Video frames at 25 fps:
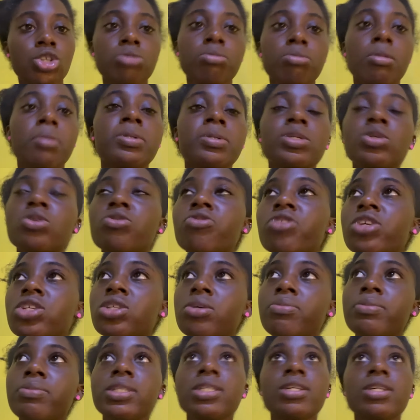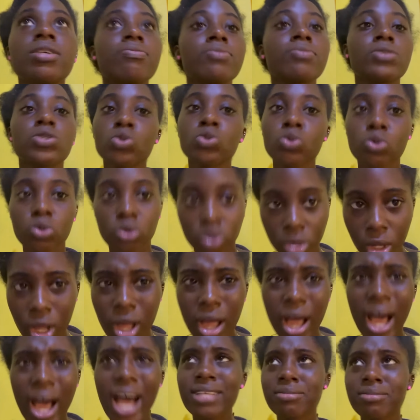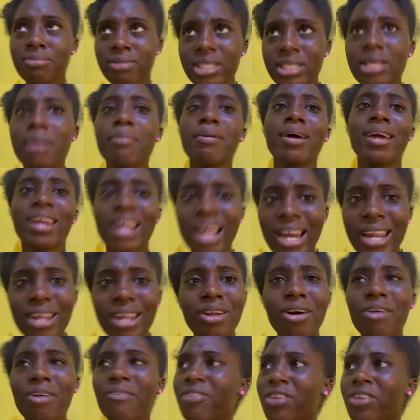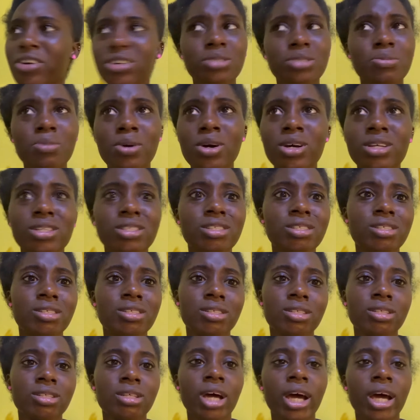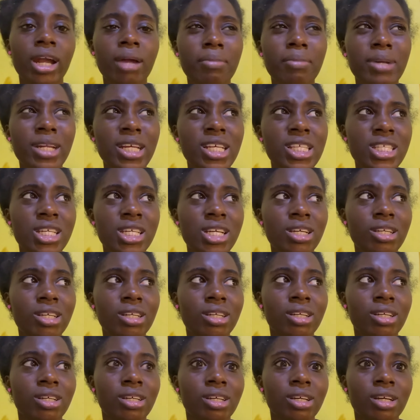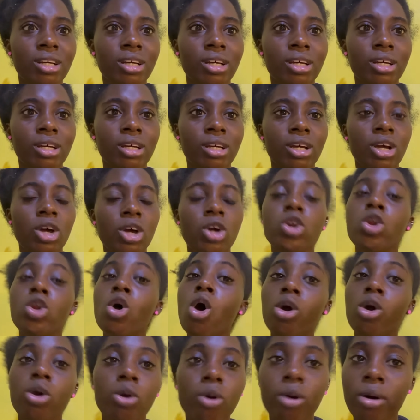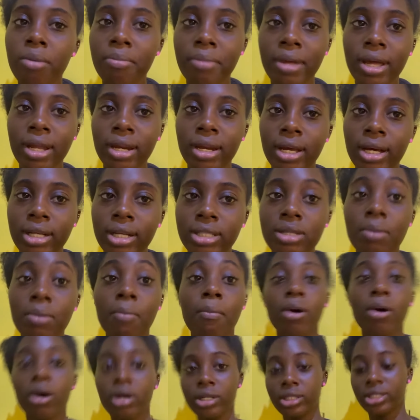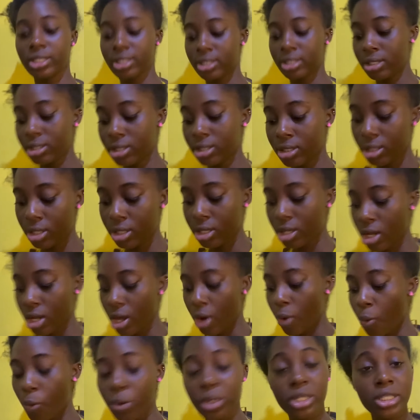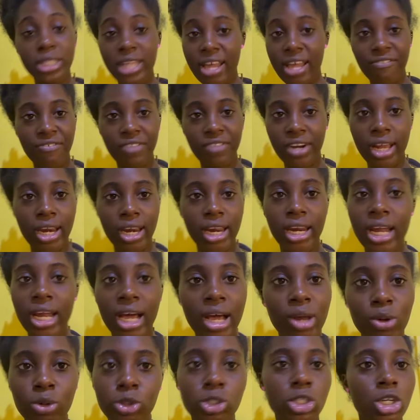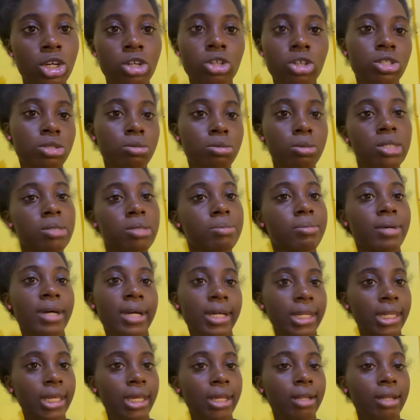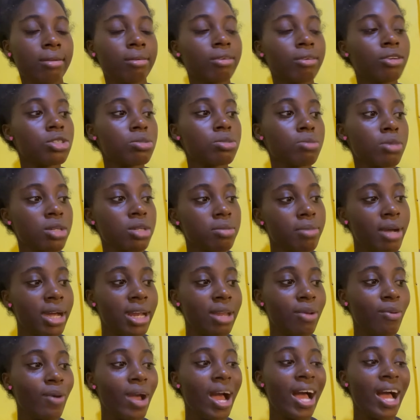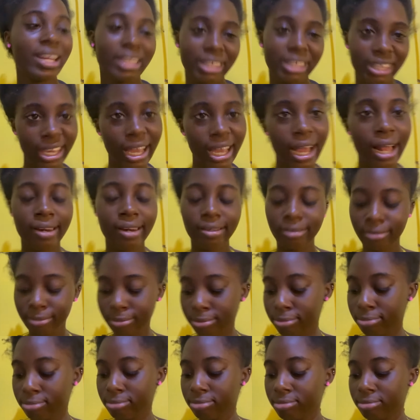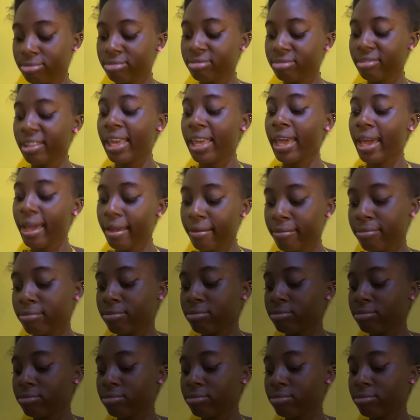But I'm still fix up myself. I'm still I'm dally down for Christmas. I don't know what I don't quote me on that. But we definitely not look so Christmas morning. Christmas morning we at gyal. Yeah.